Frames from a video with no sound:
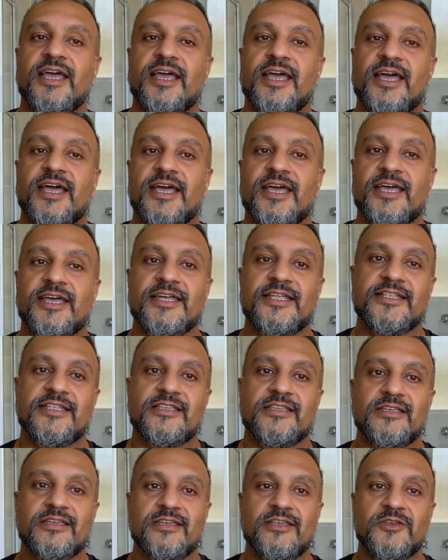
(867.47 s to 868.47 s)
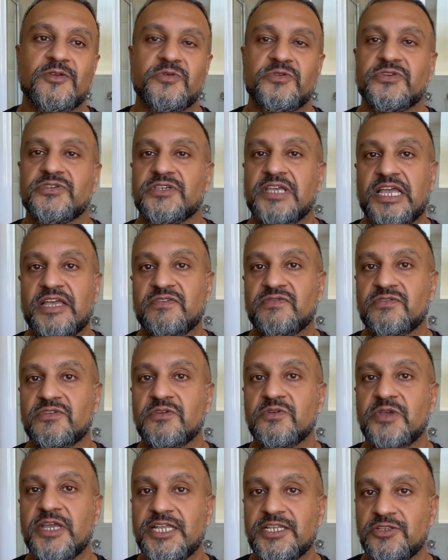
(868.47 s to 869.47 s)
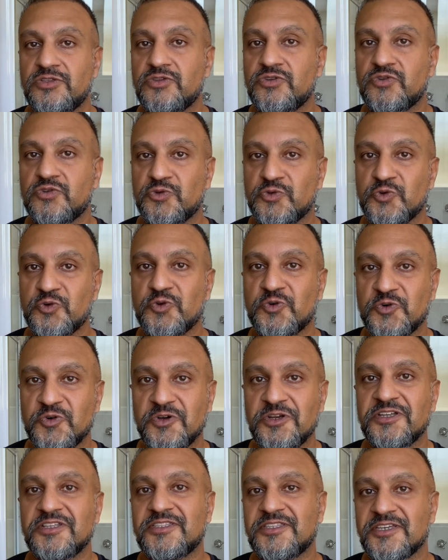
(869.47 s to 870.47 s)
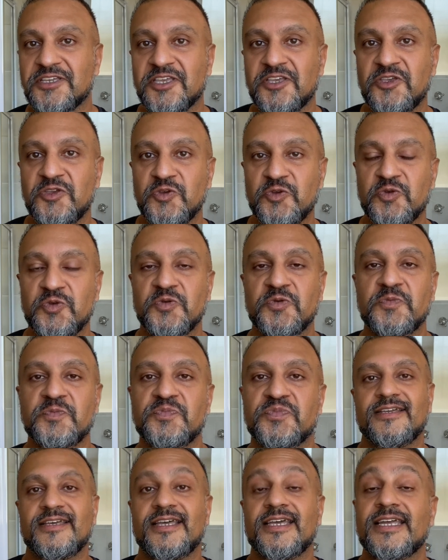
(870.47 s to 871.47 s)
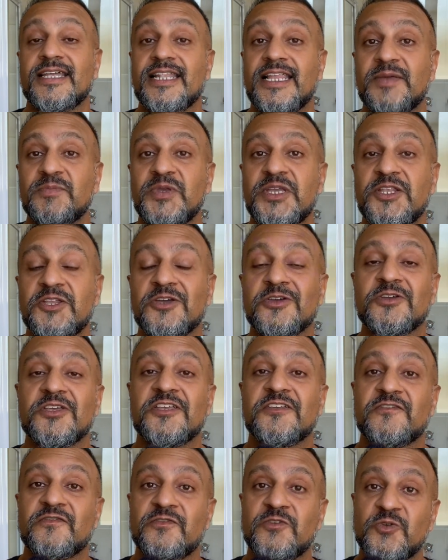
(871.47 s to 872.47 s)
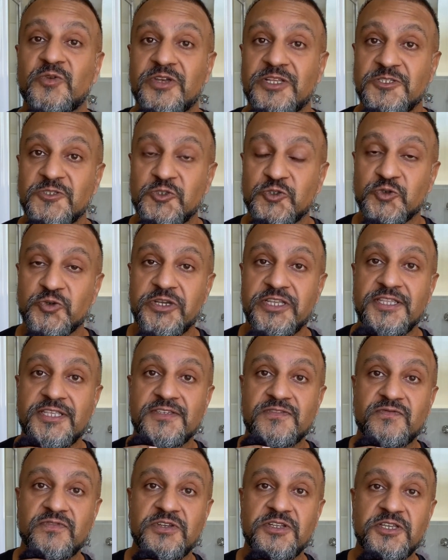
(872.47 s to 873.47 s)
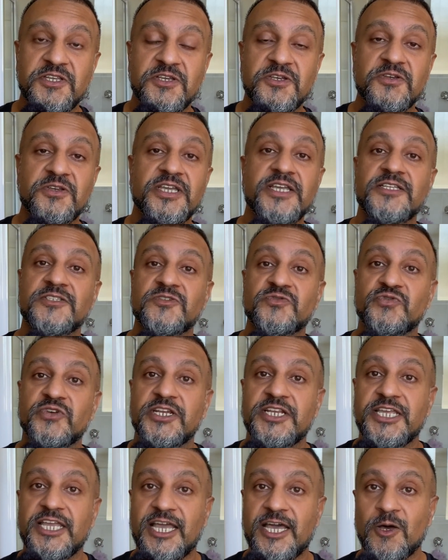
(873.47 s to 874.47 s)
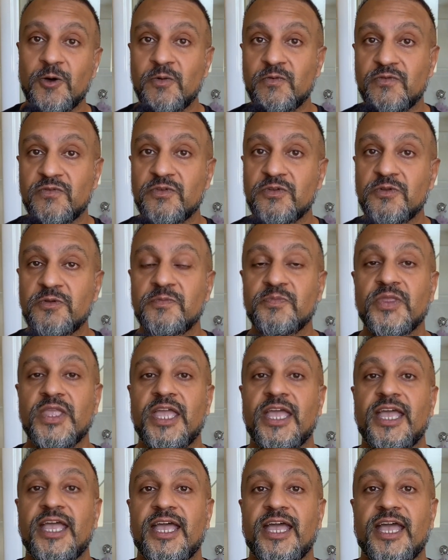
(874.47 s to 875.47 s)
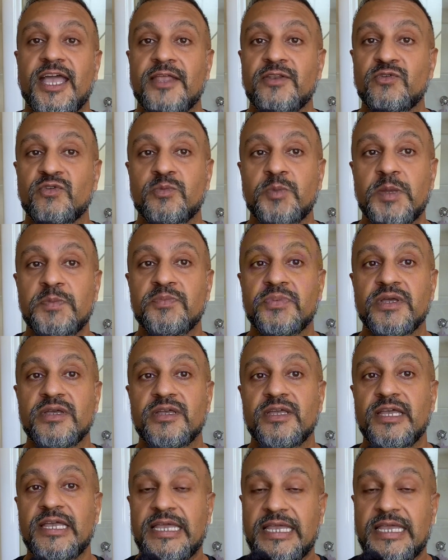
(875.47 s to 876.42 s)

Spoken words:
and you just have to endure the queue. Let me know if you enjoyed this video. It's really helpful. And remember,